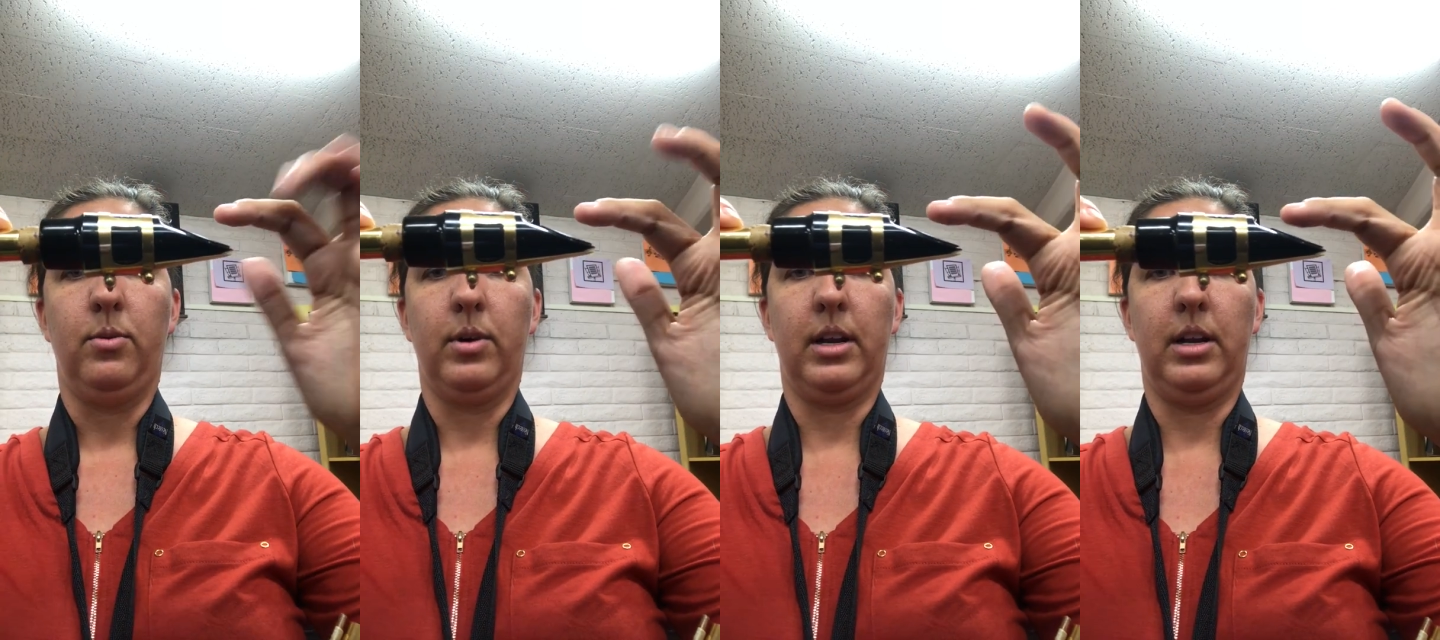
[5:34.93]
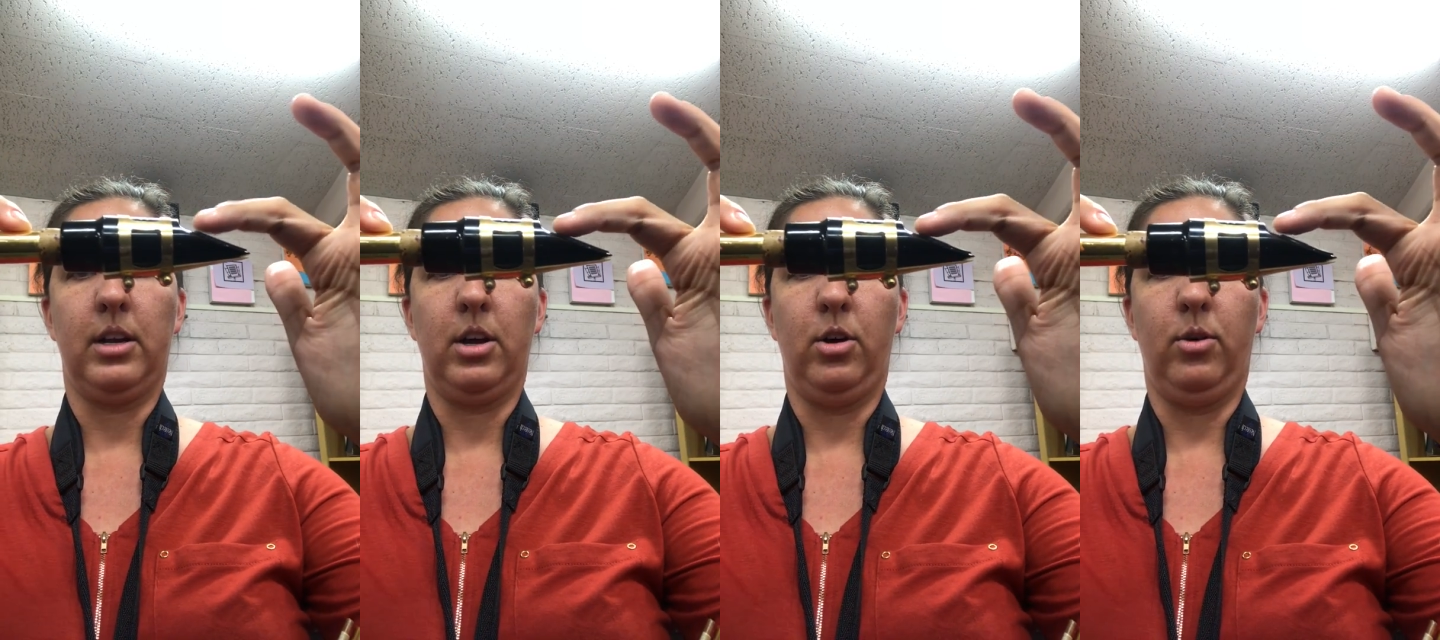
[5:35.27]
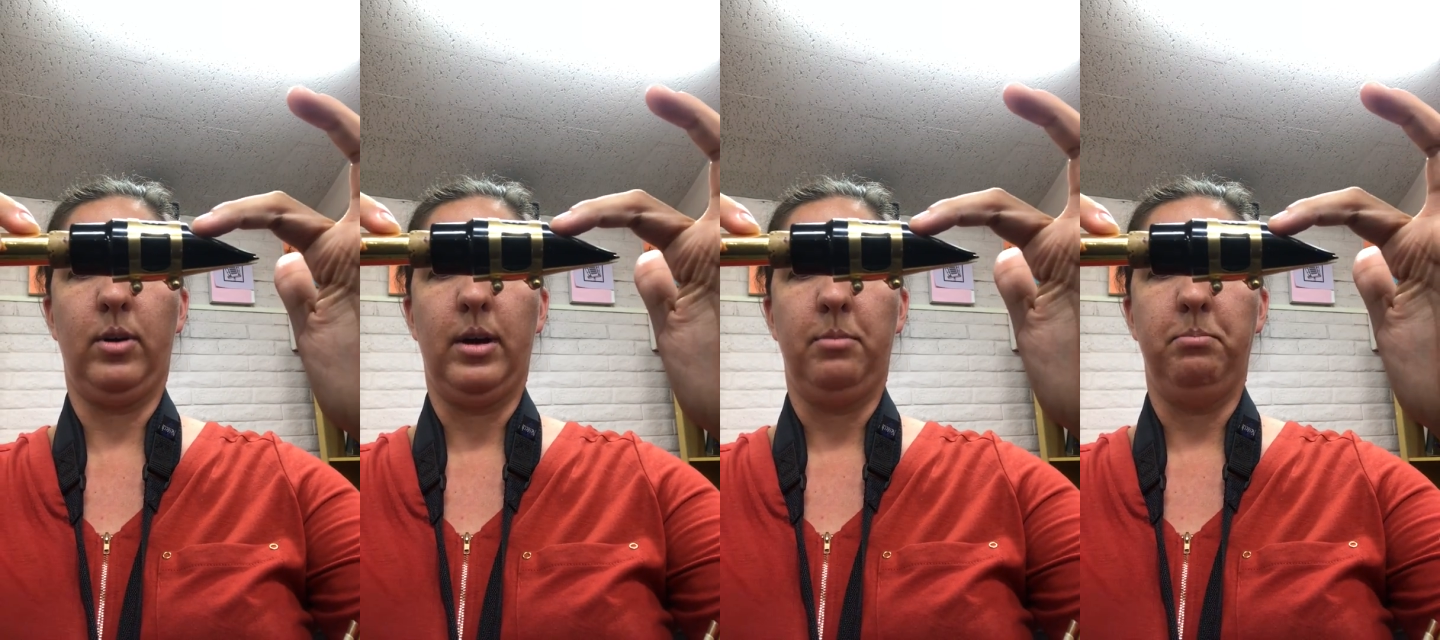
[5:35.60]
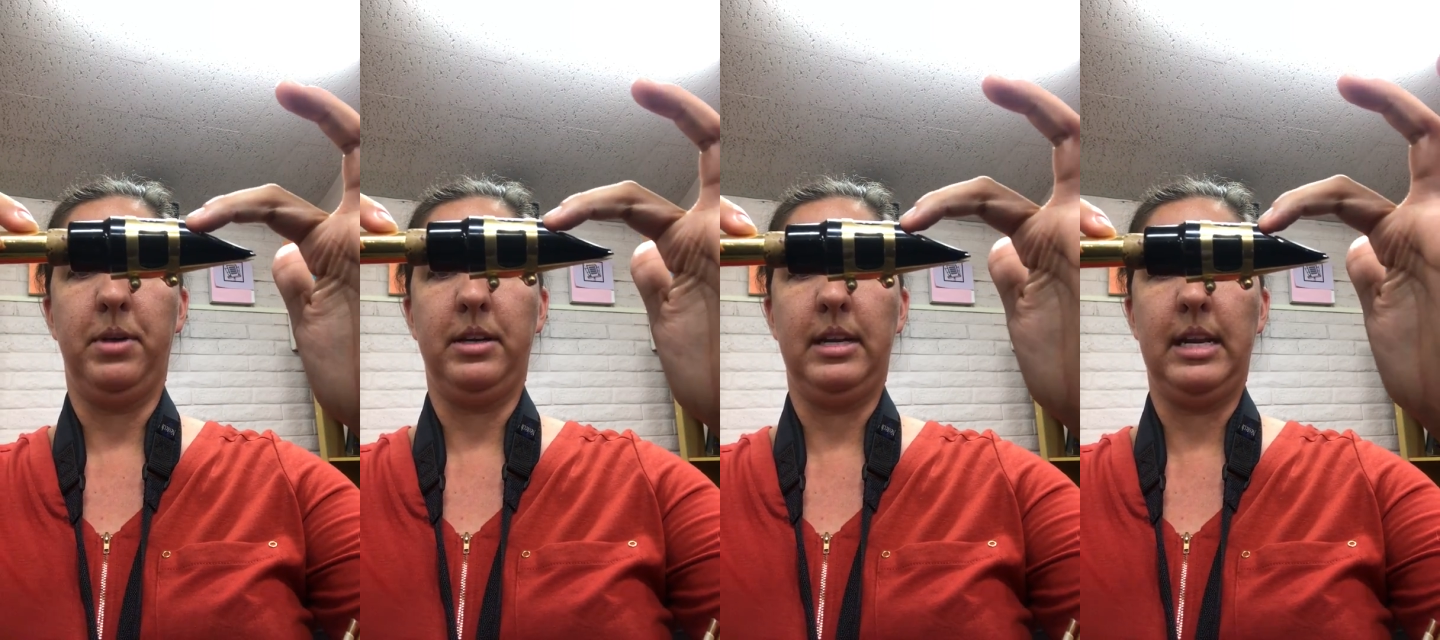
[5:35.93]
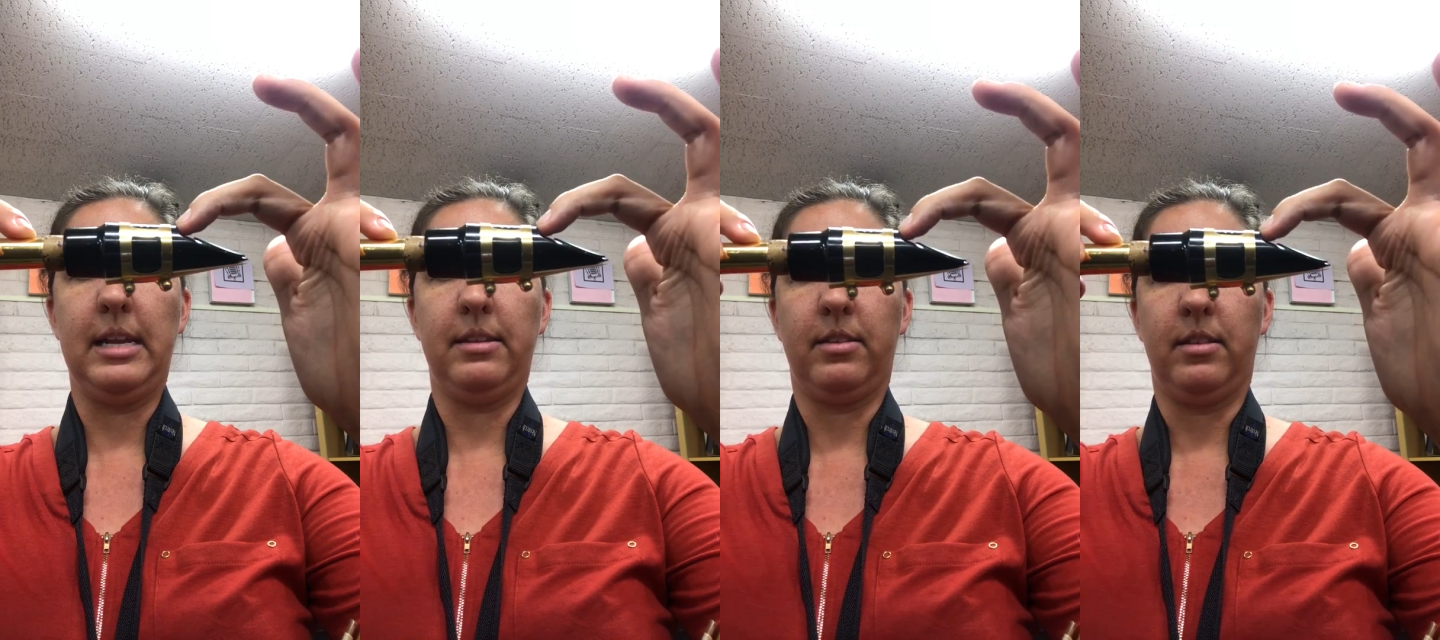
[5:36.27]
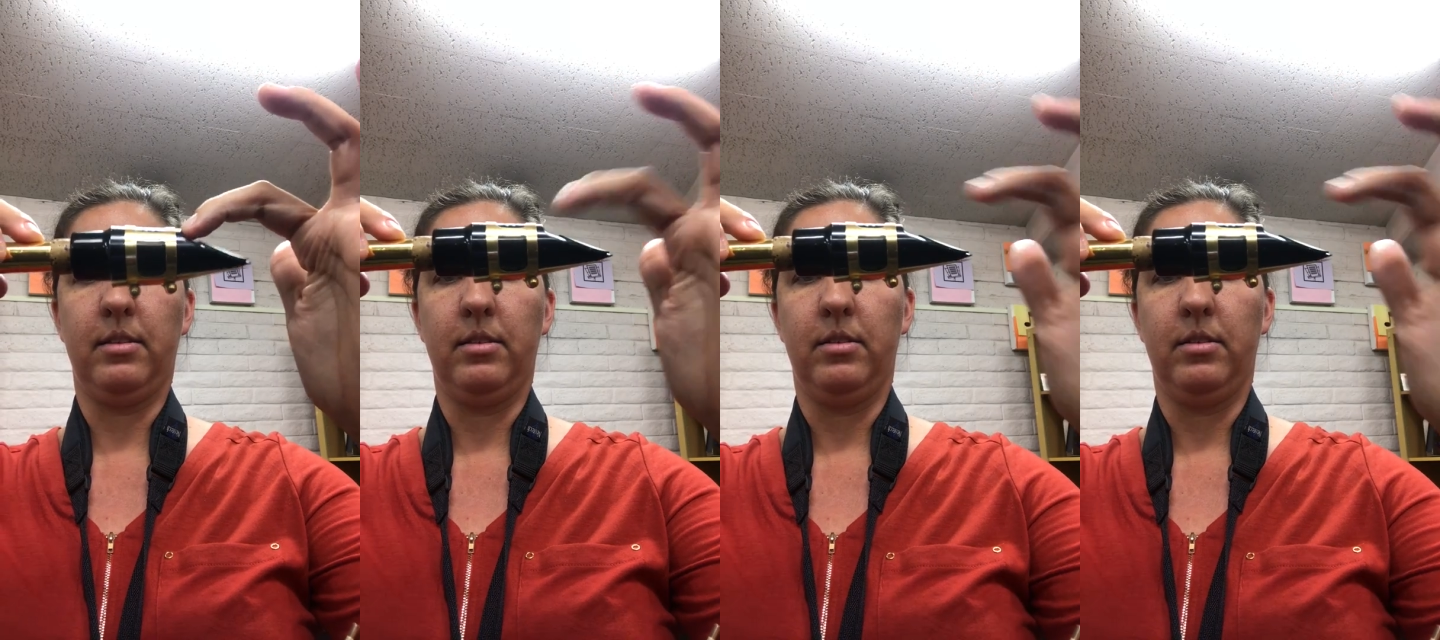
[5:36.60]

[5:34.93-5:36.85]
We're going to go beneath